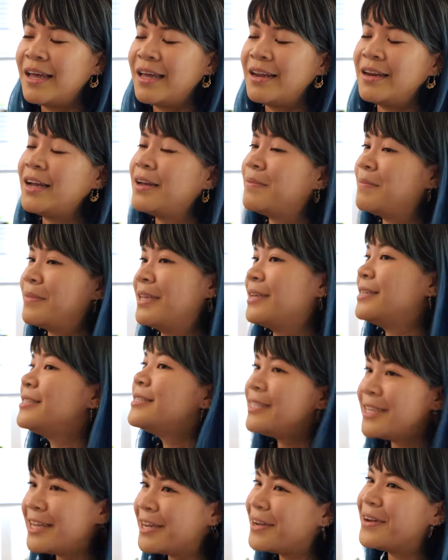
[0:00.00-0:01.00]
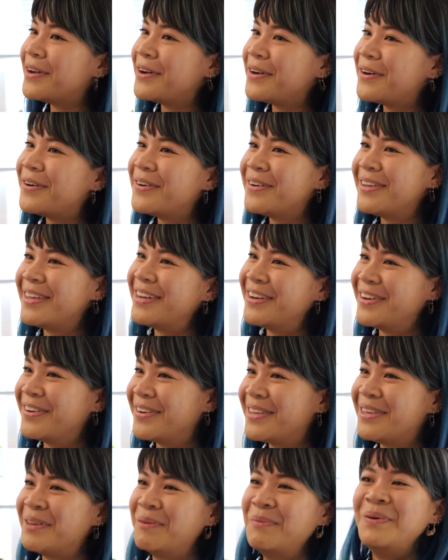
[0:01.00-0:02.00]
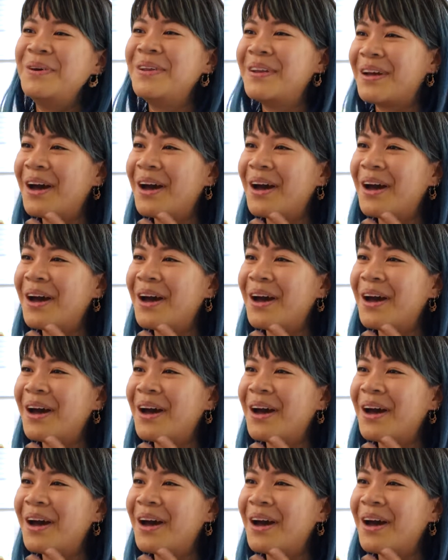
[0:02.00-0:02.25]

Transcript: And I'm like, Diego, you put